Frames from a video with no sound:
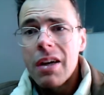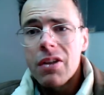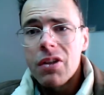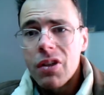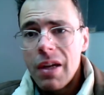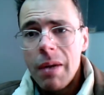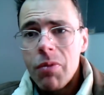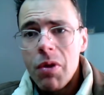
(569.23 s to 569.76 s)

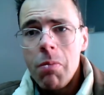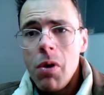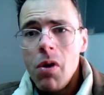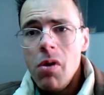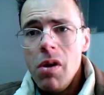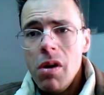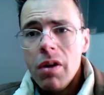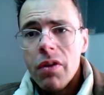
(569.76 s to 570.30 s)

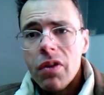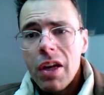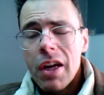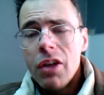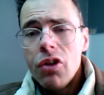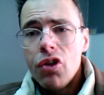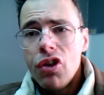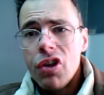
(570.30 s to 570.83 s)
acceptable
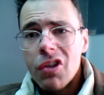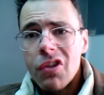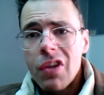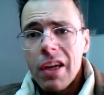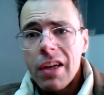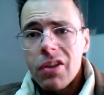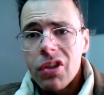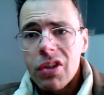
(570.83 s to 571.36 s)
that I should just
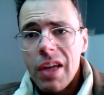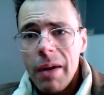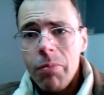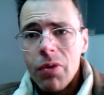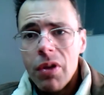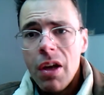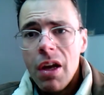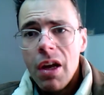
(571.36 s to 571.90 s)

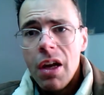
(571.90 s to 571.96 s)
accept.